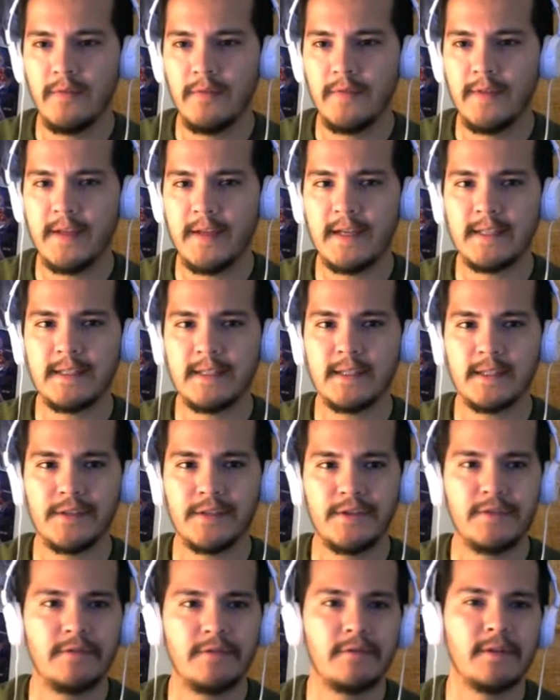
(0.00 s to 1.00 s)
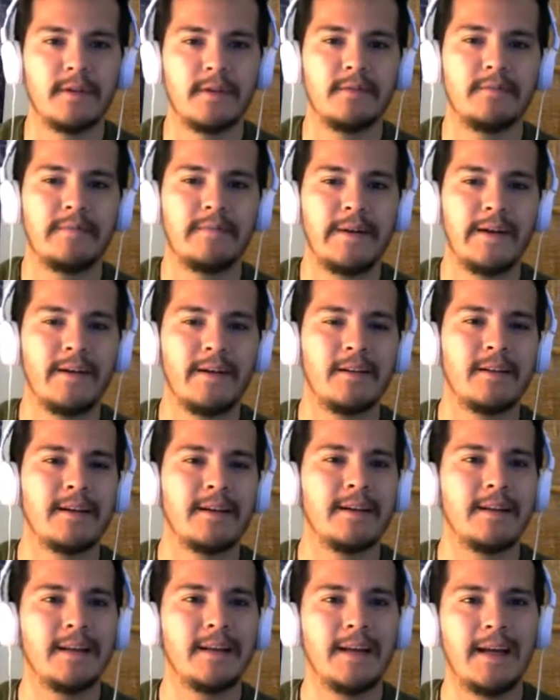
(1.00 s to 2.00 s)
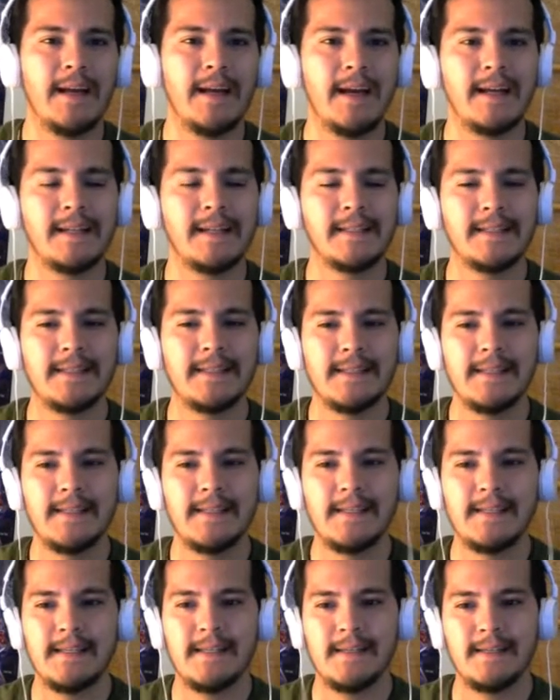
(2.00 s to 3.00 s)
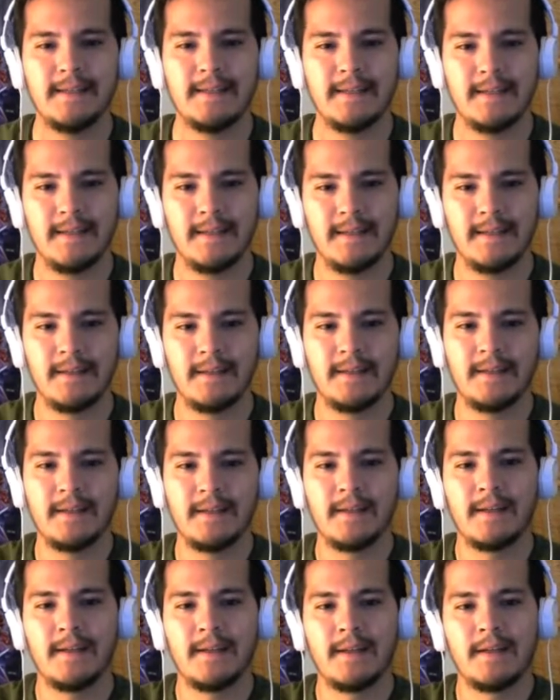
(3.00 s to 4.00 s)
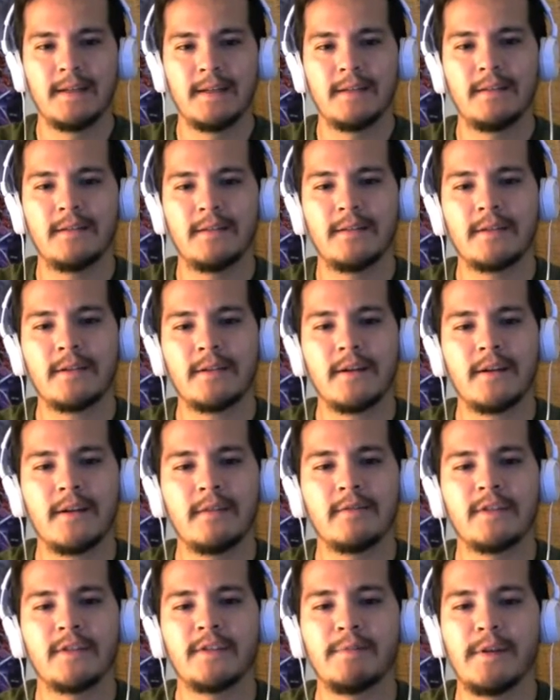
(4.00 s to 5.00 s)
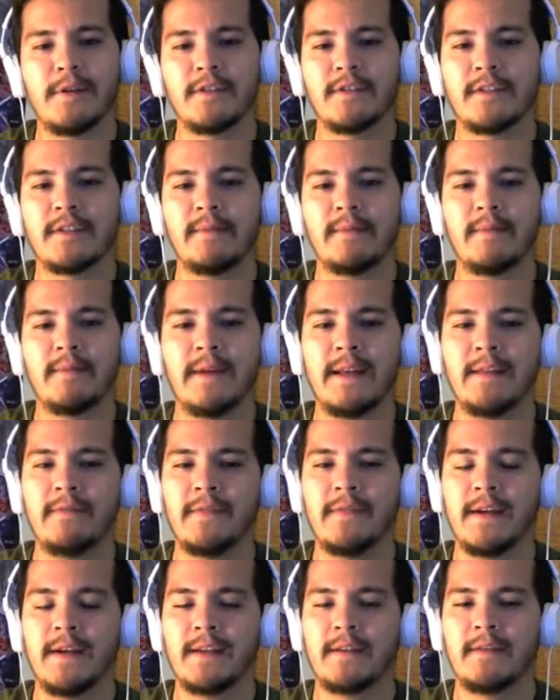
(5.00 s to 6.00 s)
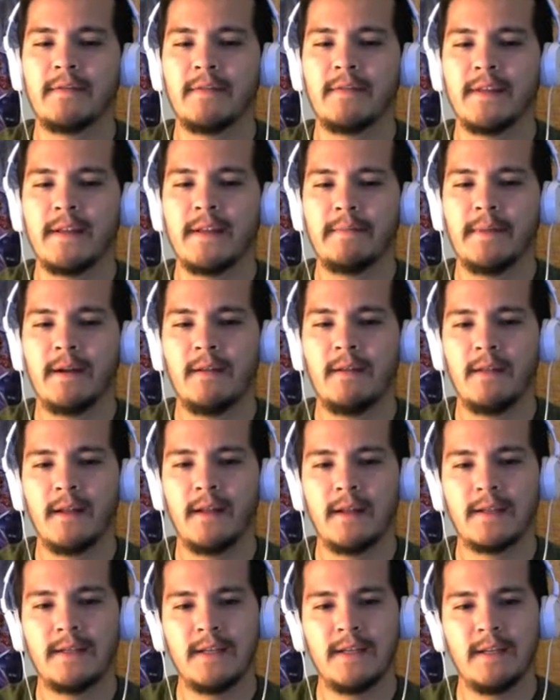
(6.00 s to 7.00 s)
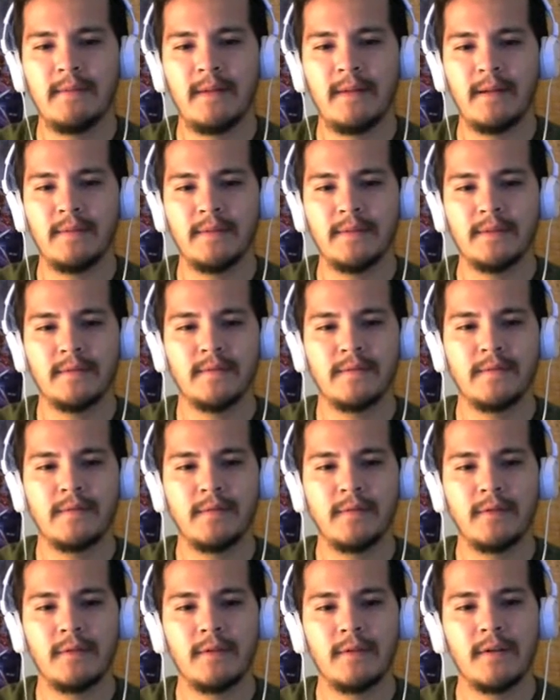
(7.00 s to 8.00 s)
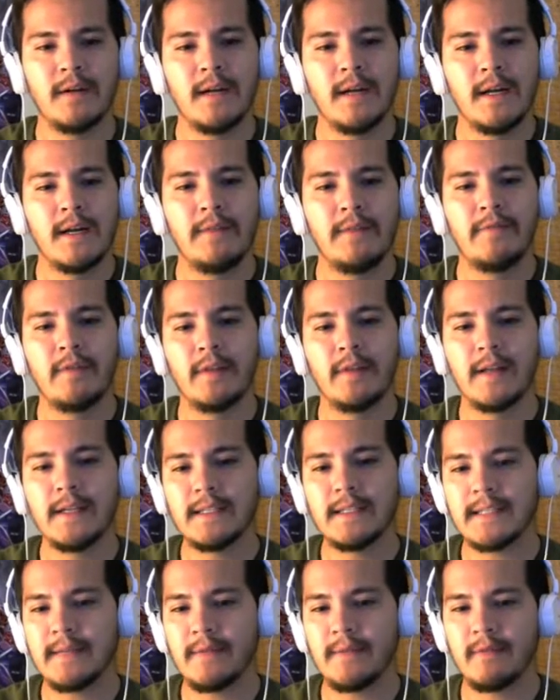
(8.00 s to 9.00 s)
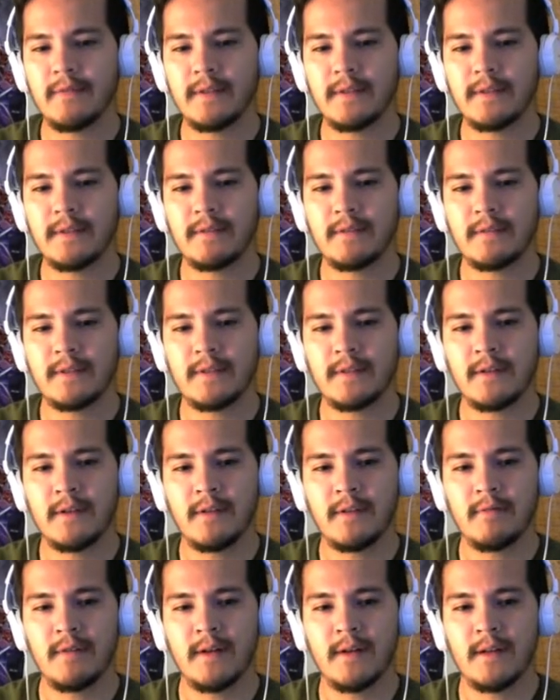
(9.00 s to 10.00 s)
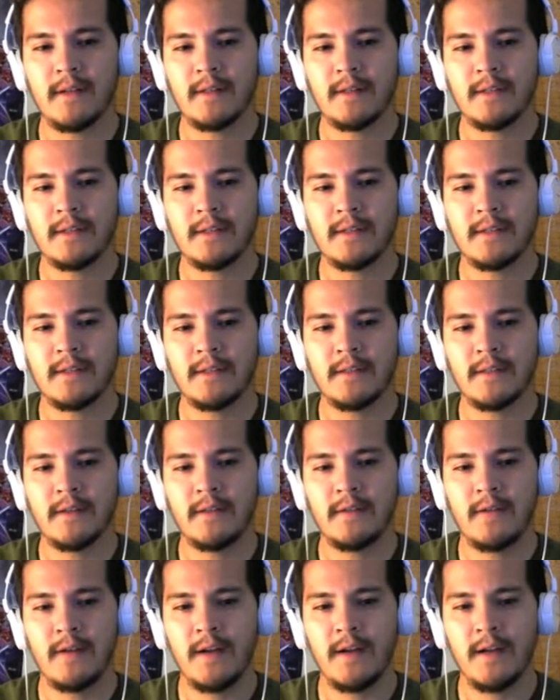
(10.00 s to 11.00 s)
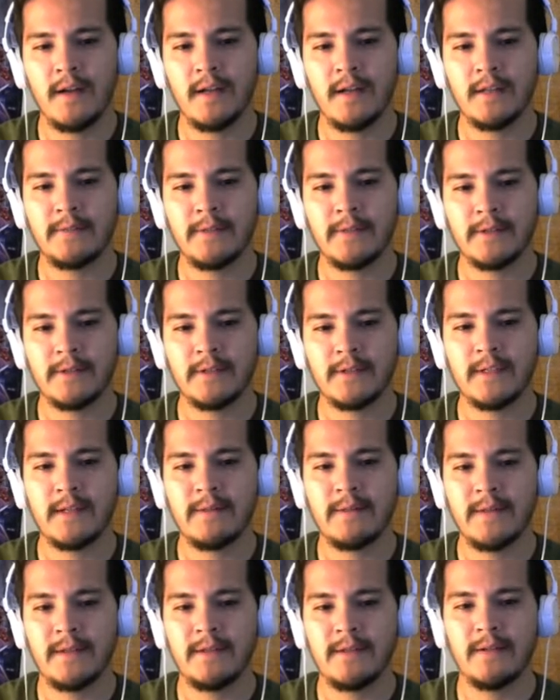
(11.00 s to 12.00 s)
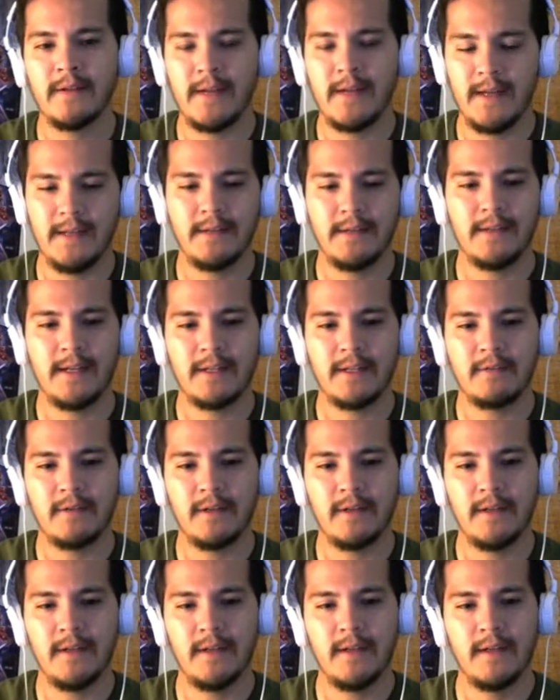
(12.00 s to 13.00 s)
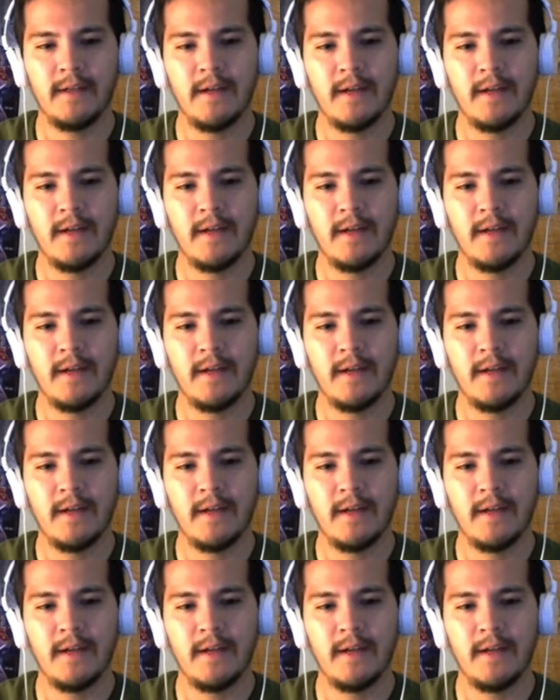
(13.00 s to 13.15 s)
This is a new one. Parallel X Seed. So this card was special summoned by the effect of a Parallel X Seed. It becomes level four. If you link summon with this card while this is in your hand, special summon. Okay, so that's what it did.